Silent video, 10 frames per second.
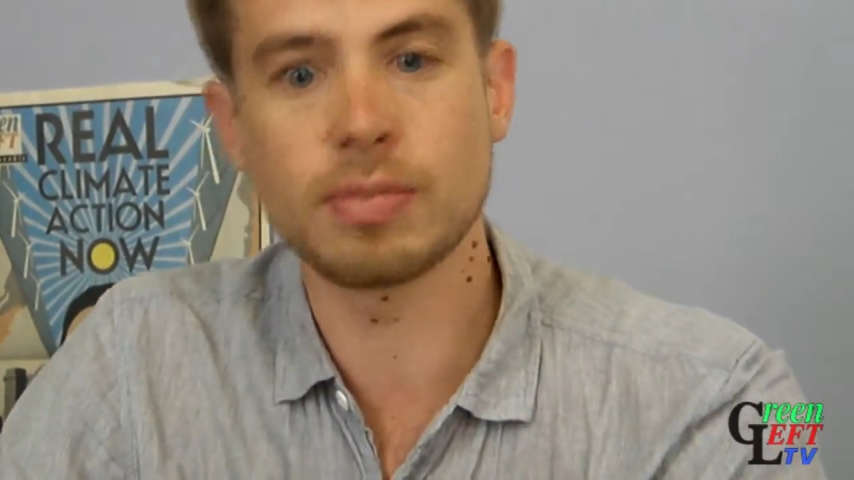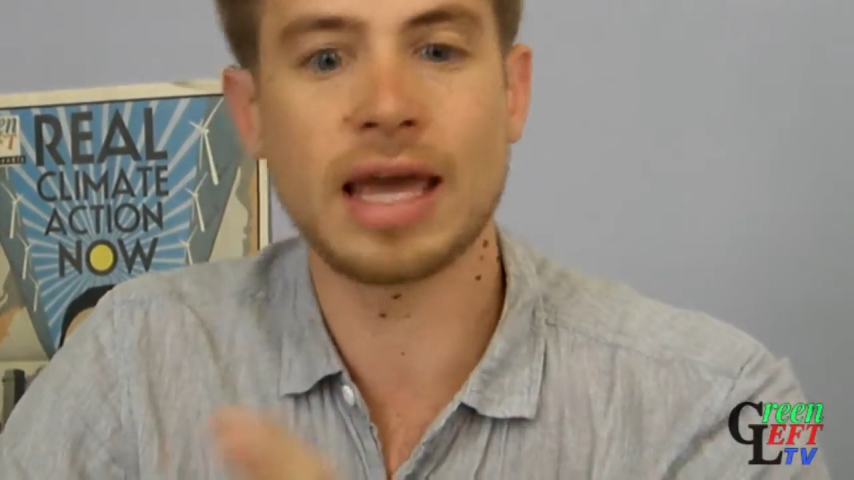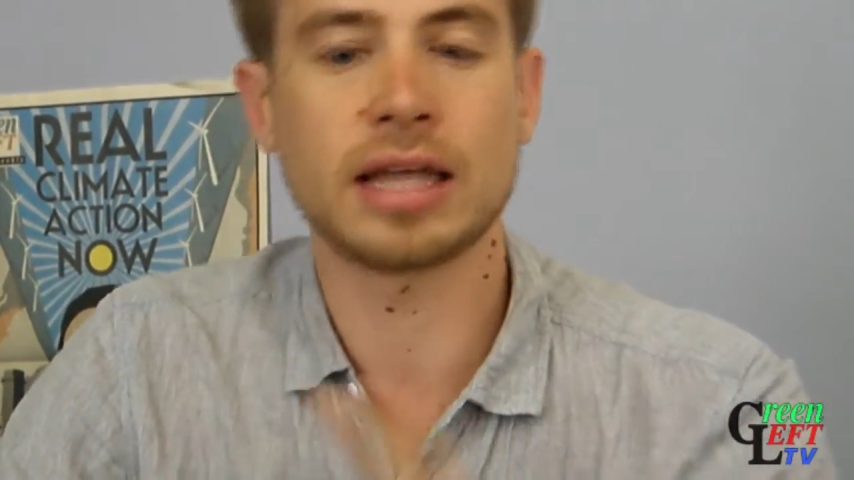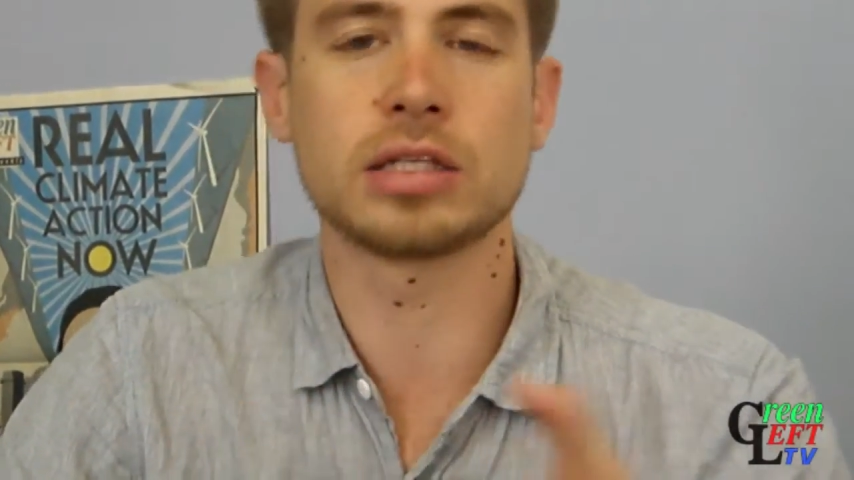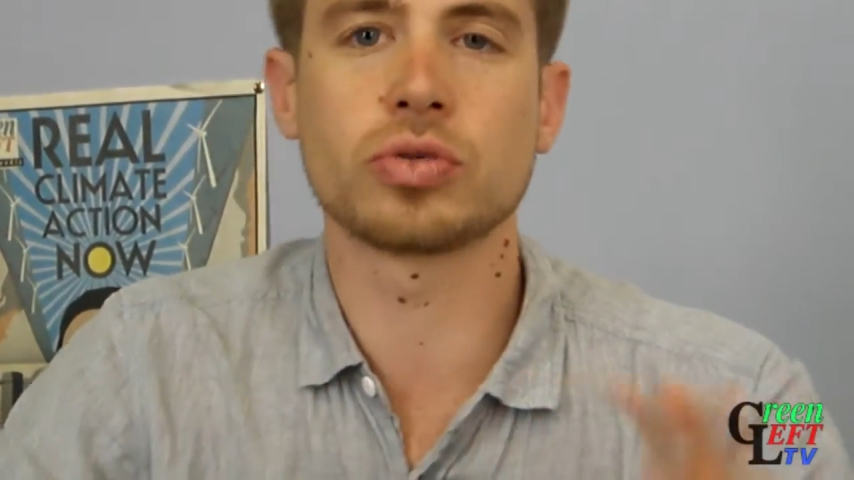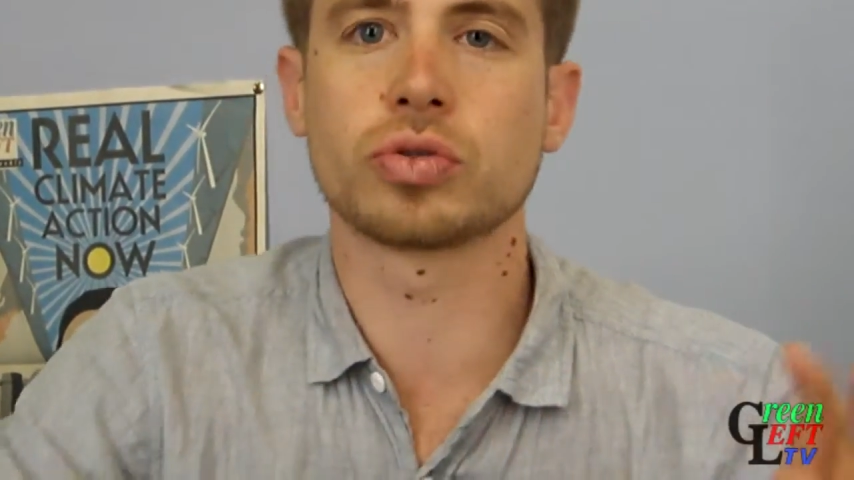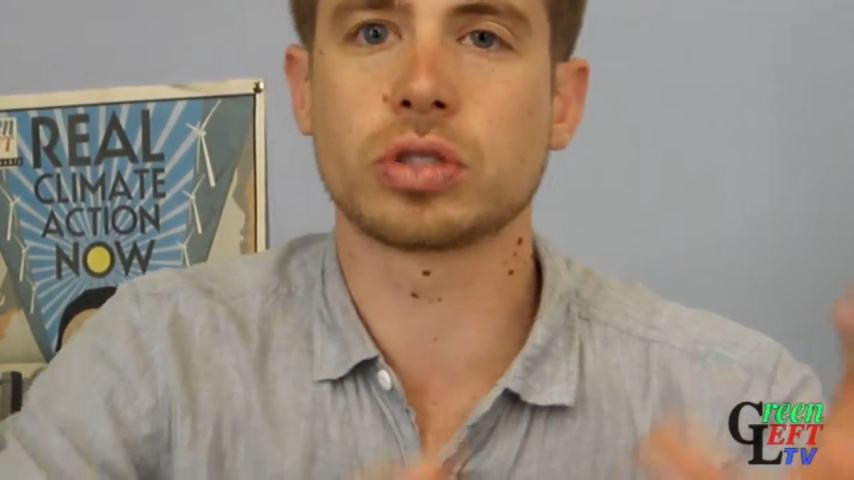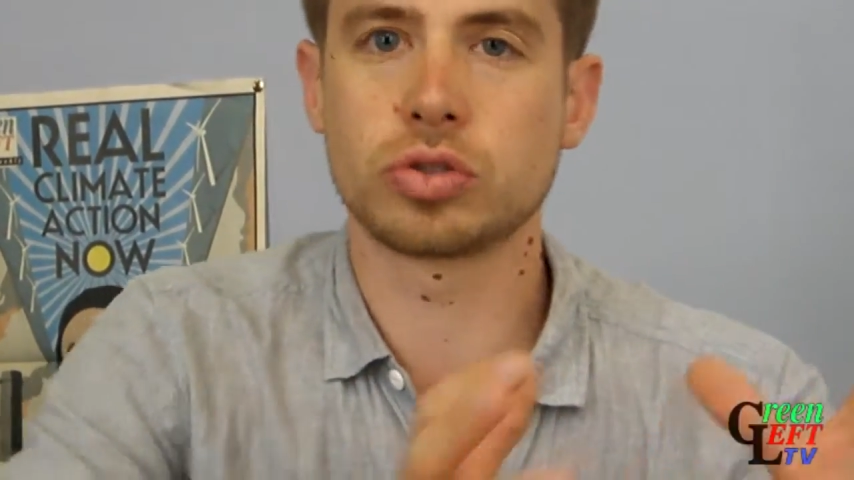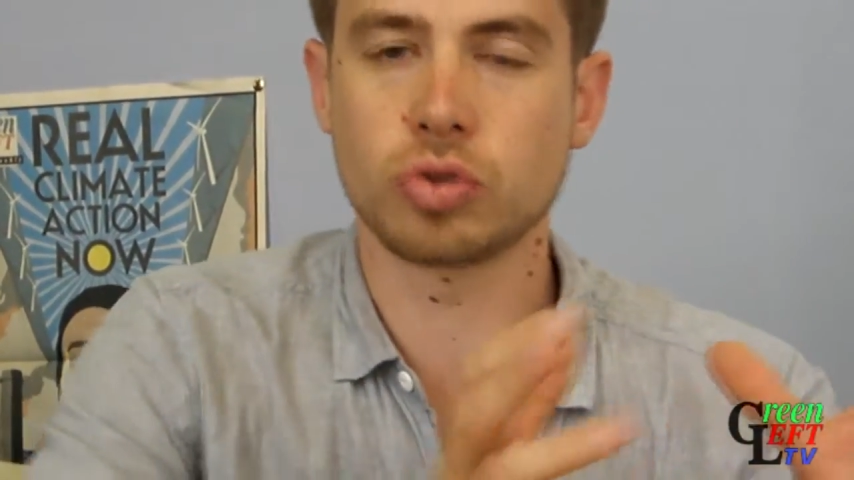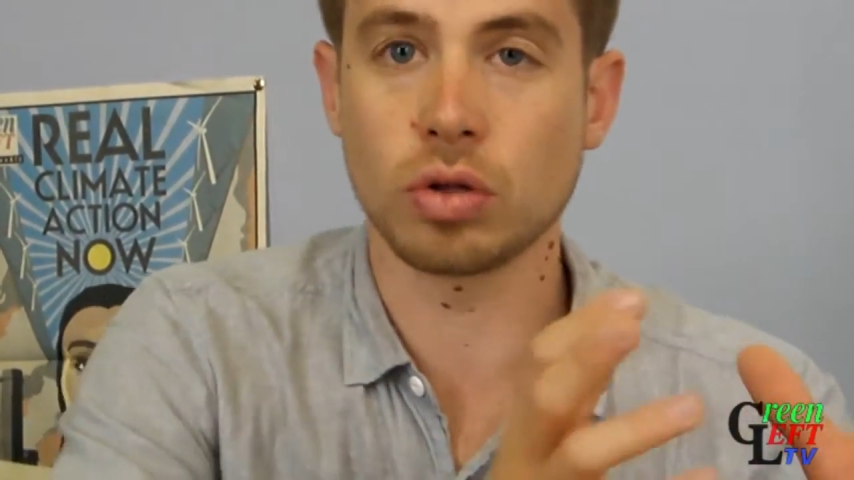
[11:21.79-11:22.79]
Bank and Israel's
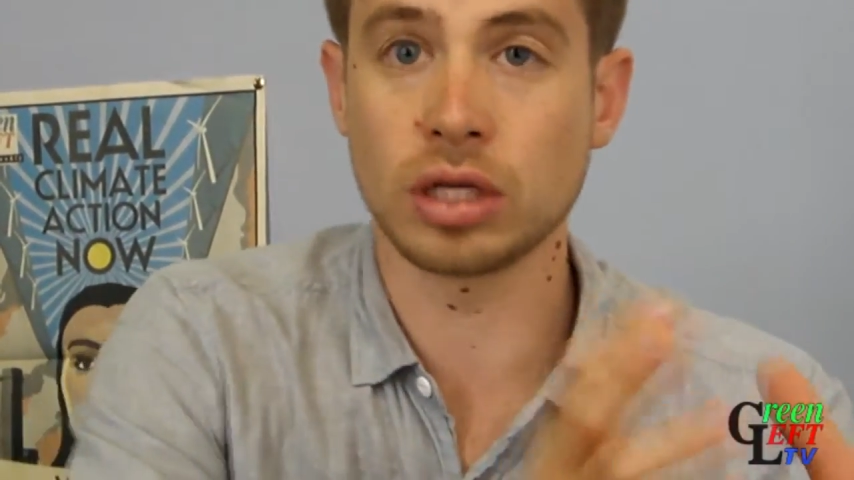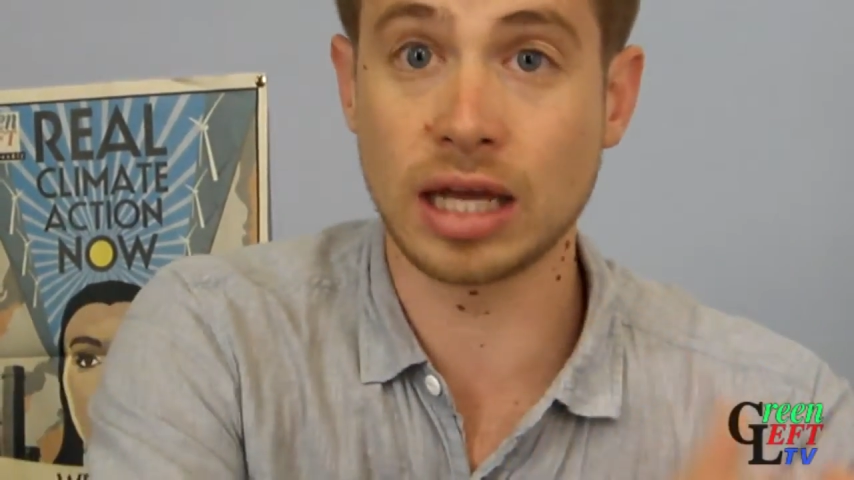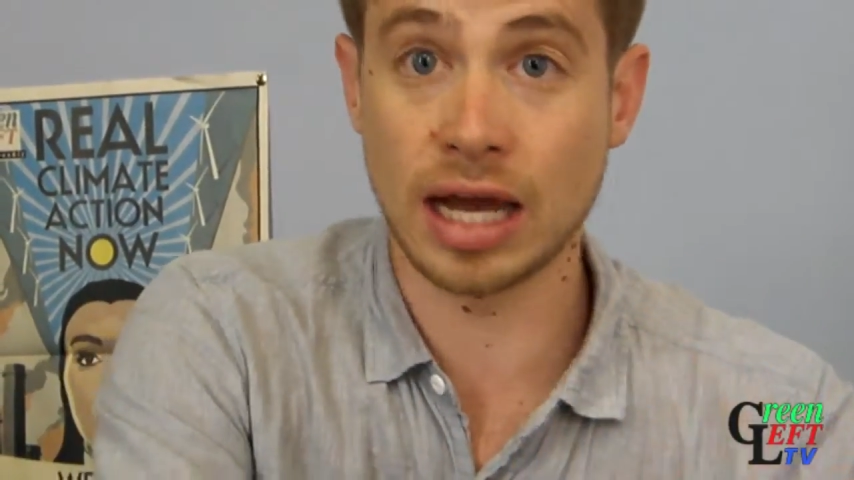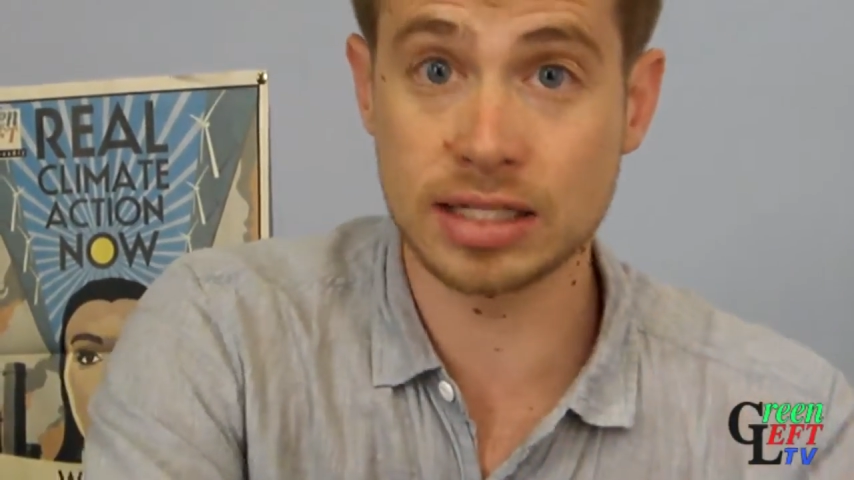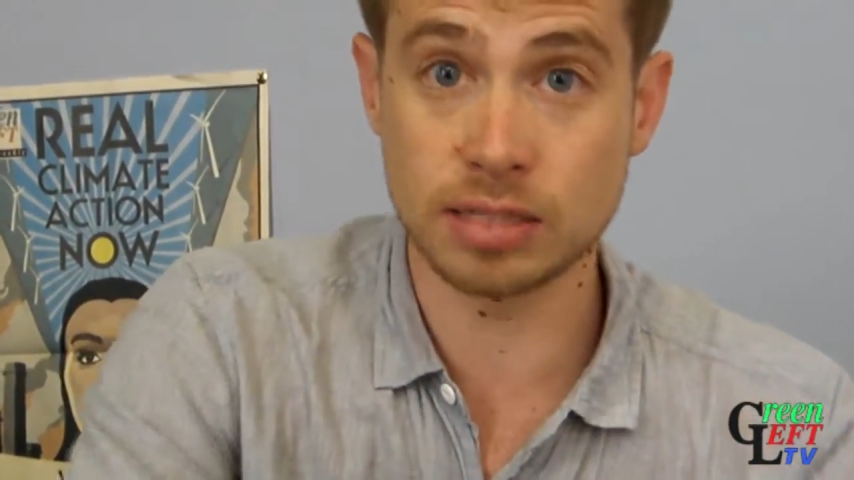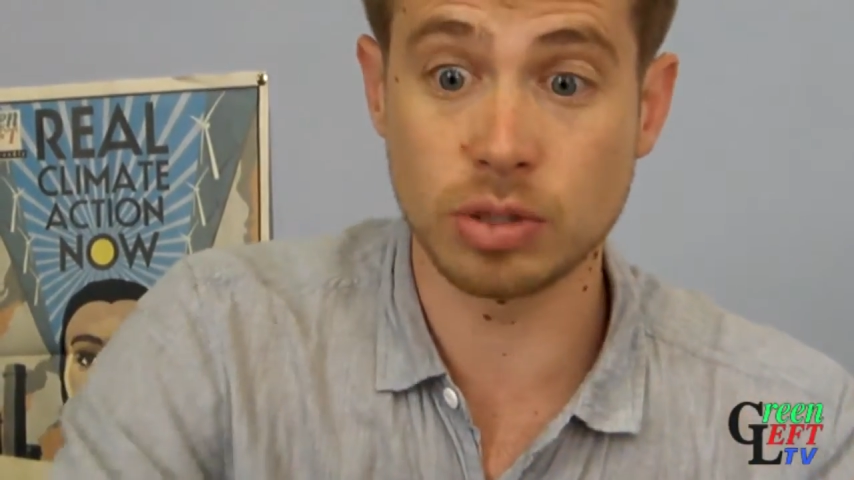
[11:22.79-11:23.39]
control in Gaza,